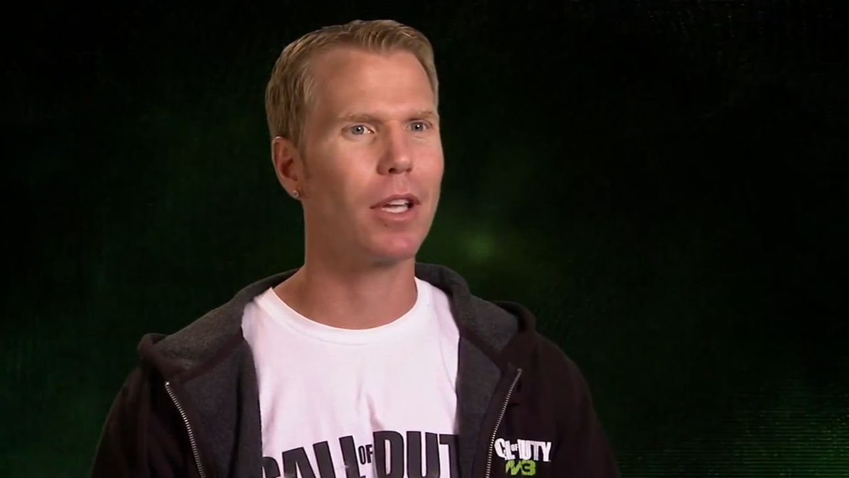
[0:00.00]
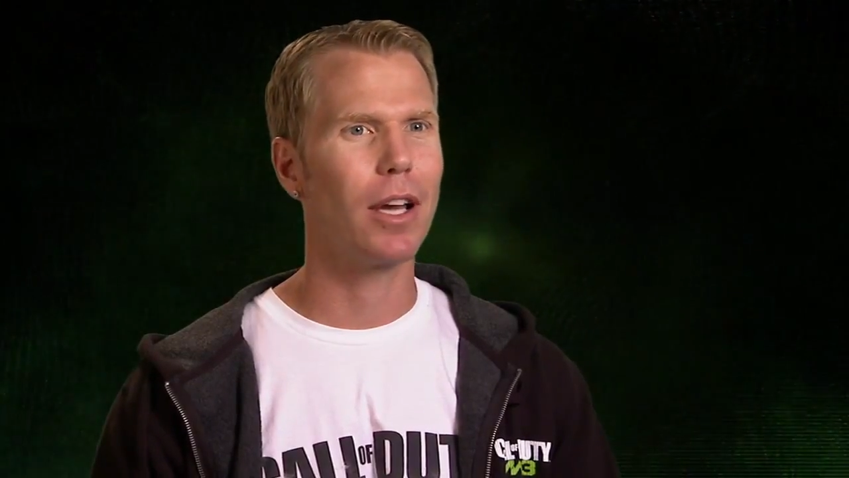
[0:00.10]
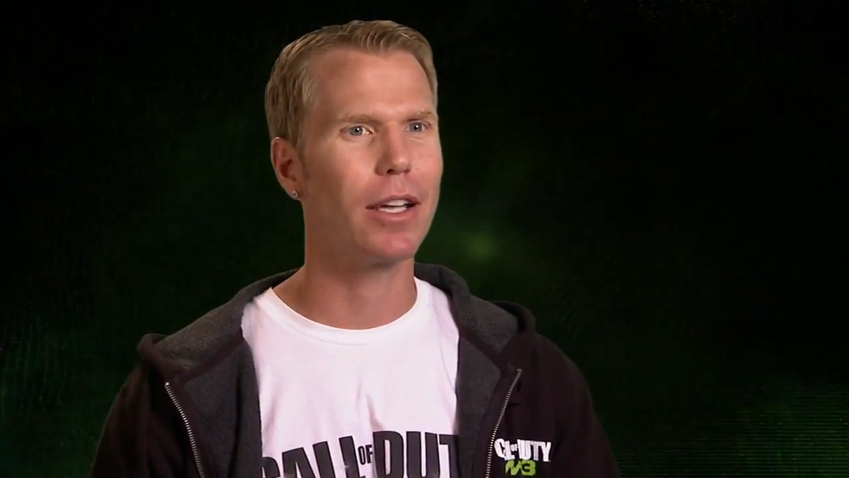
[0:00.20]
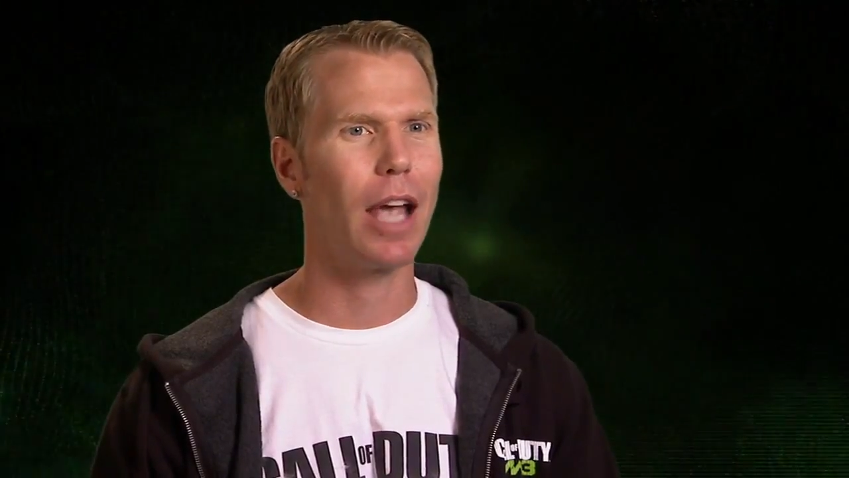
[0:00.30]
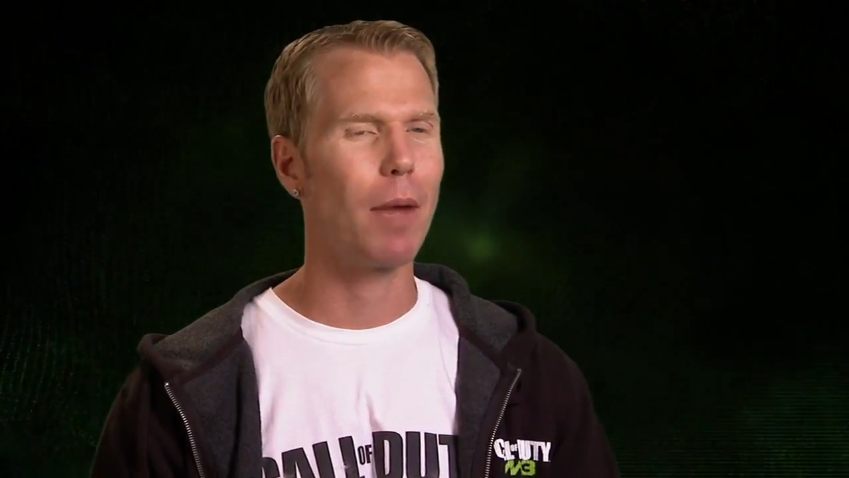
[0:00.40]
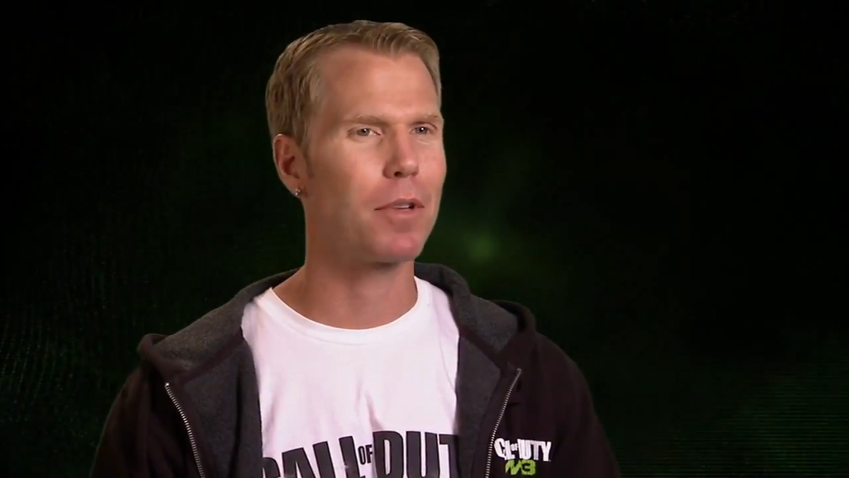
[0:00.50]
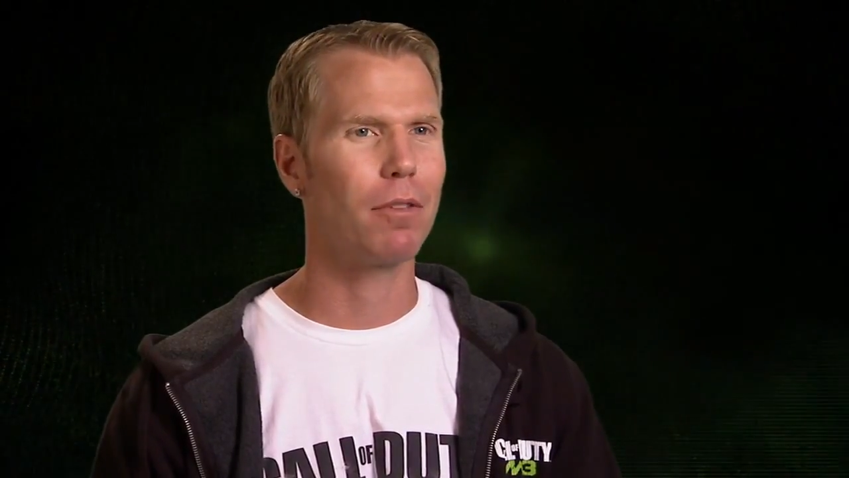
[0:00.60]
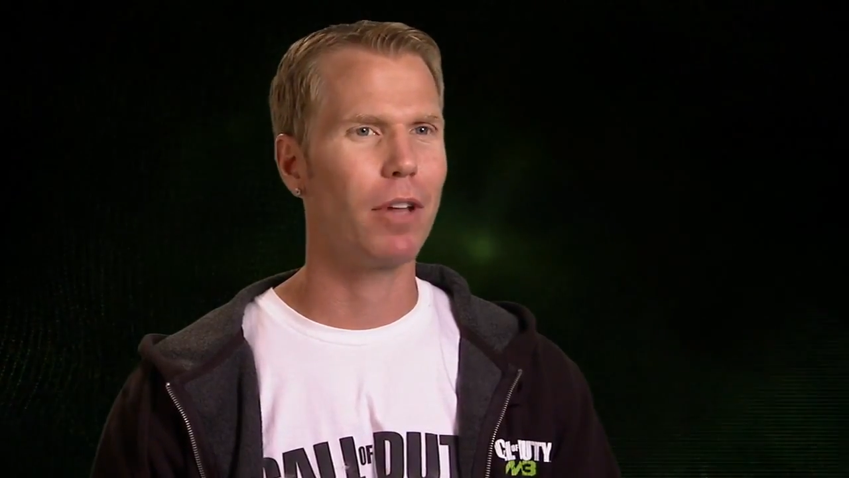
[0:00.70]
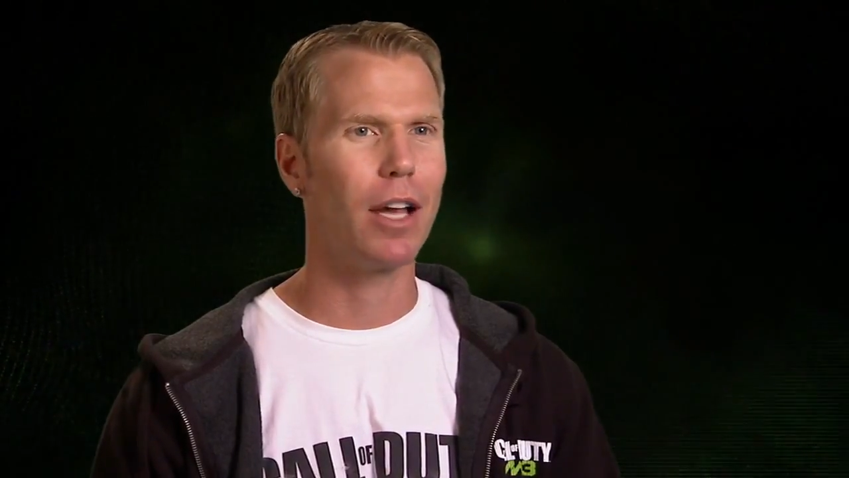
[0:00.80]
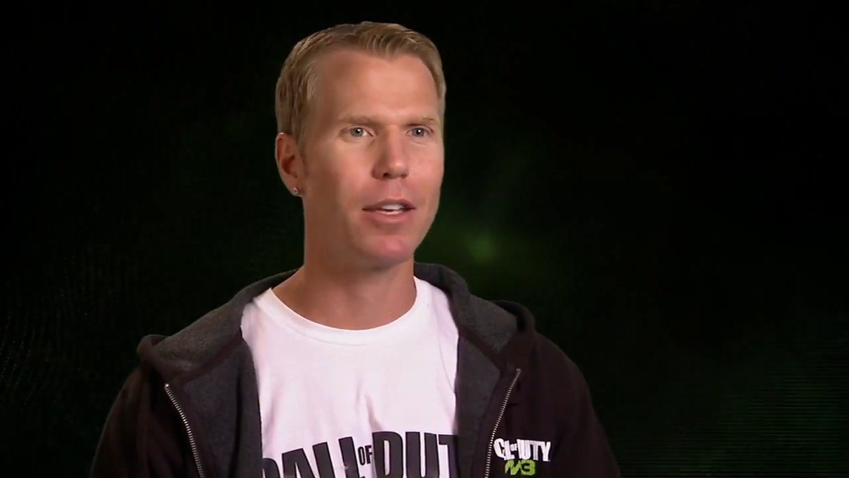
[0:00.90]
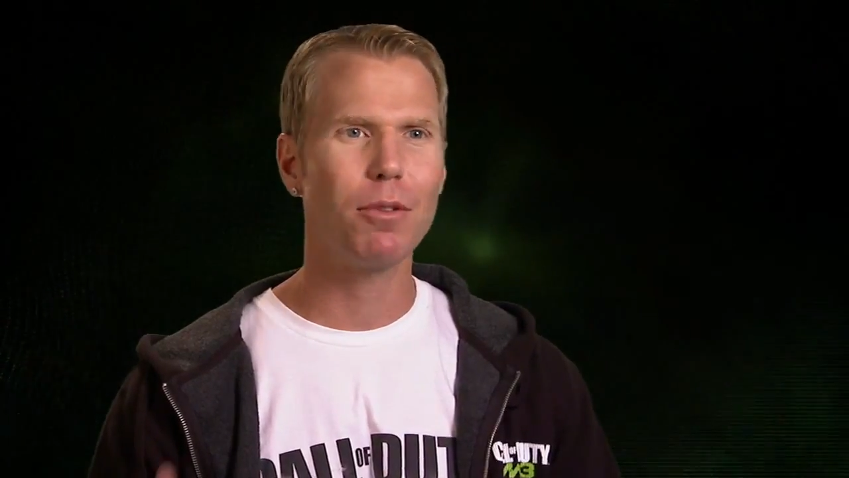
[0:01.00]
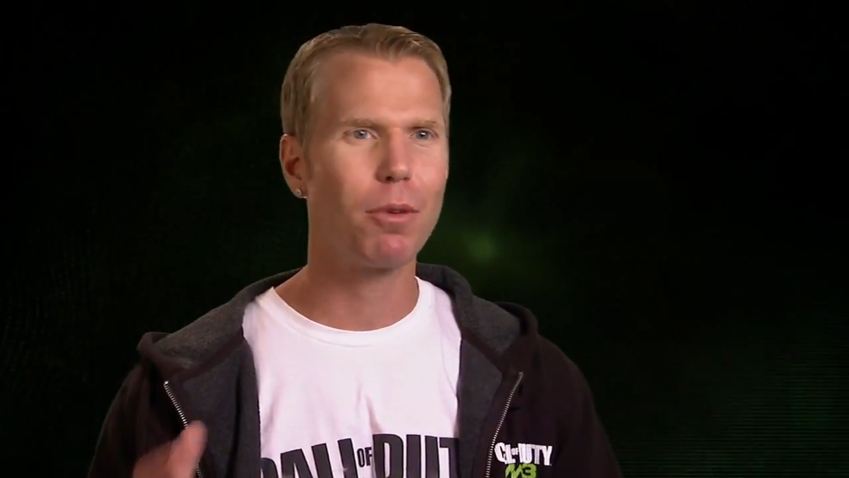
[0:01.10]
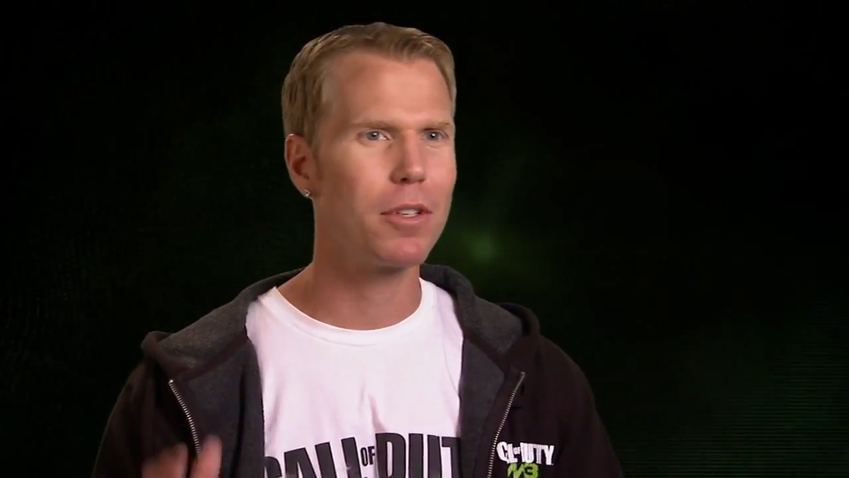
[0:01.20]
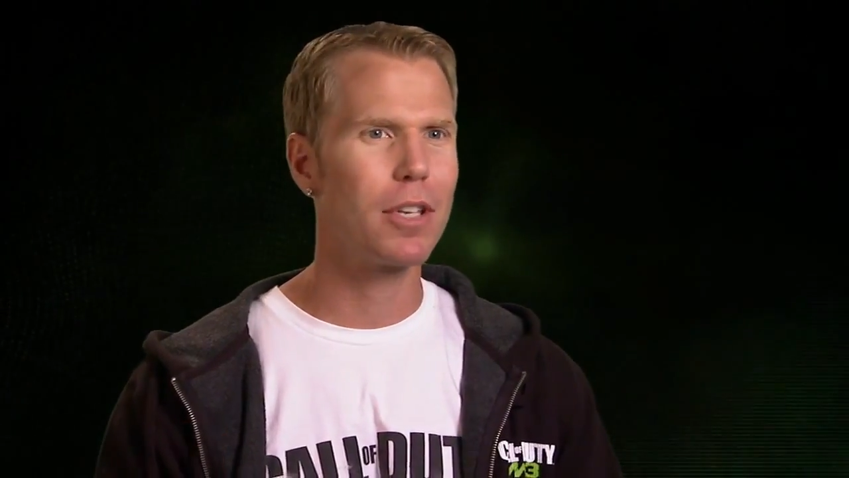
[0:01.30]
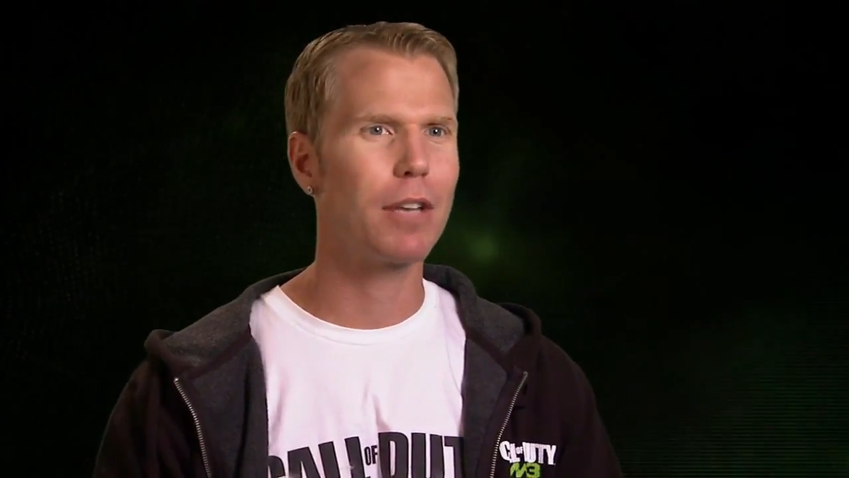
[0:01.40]
like Capture the Flag. You
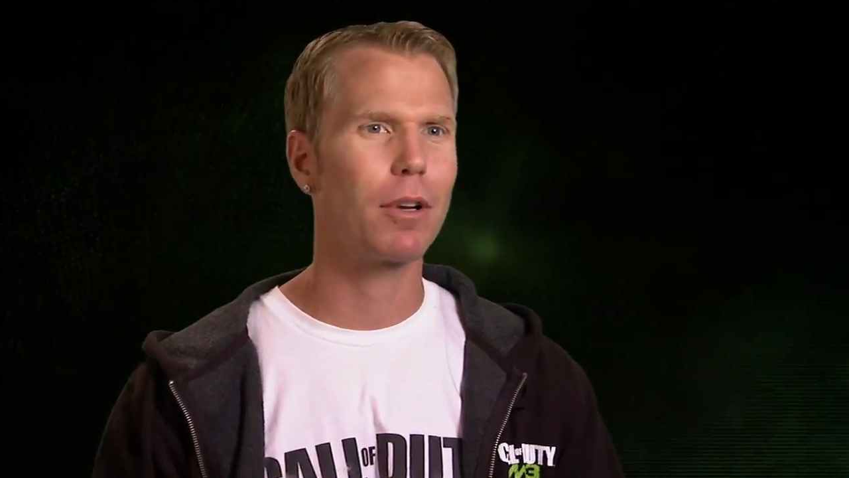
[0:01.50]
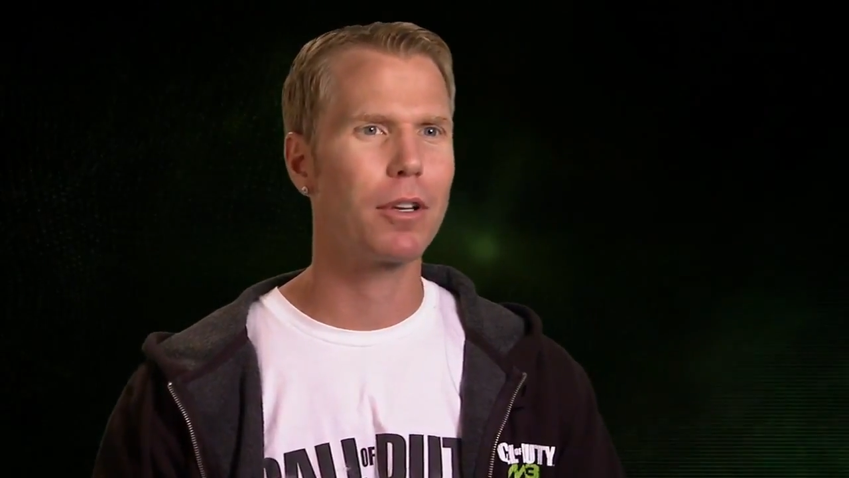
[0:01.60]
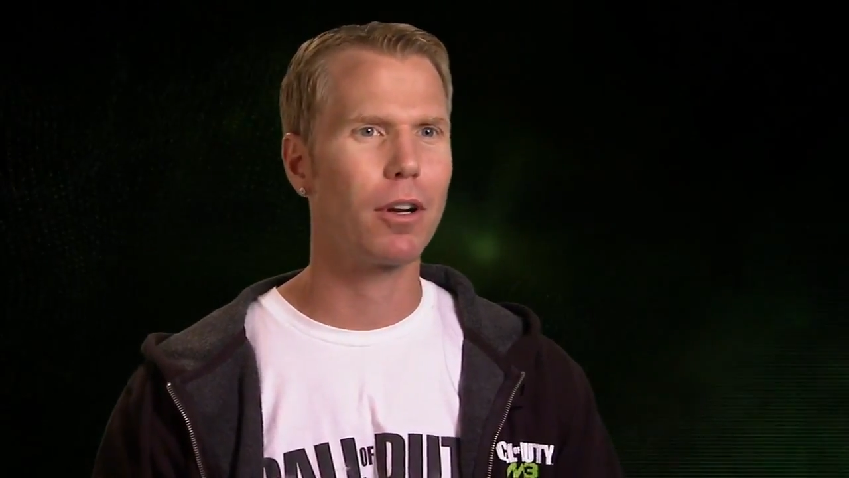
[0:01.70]
throw a sentry